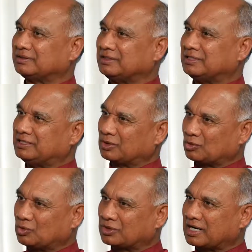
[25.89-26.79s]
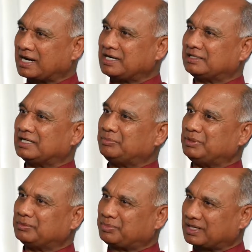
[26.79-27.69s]
in their own right. They have
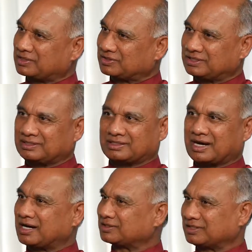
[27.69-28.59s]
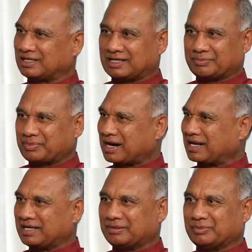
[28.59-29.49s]
been practicing asana,
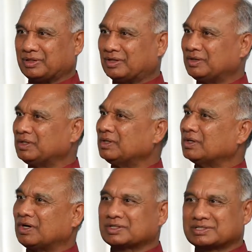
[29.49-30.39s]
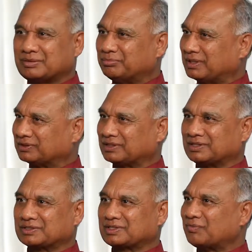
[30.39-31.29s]
pranayama, or some
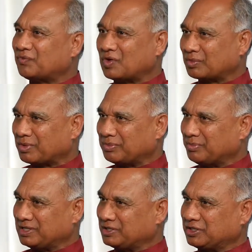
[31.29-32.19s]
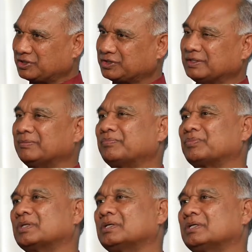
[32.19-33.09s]
mantra, some form of meditation.
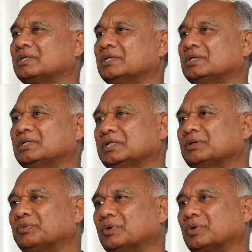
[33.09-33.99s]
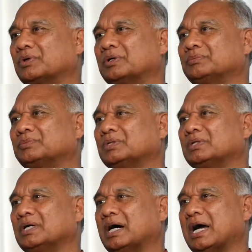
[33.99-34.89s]
Therefore,
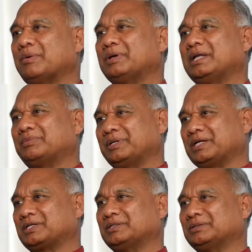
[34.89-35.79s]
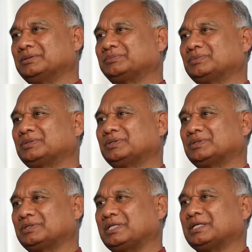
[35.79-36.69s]
I have a definite
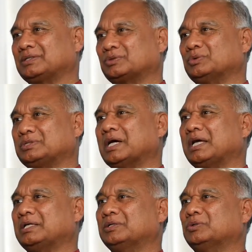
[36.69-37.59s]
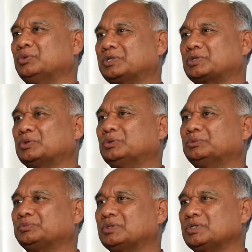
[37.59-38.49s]
things which I wish to
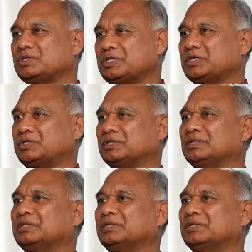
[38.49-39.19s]
teach,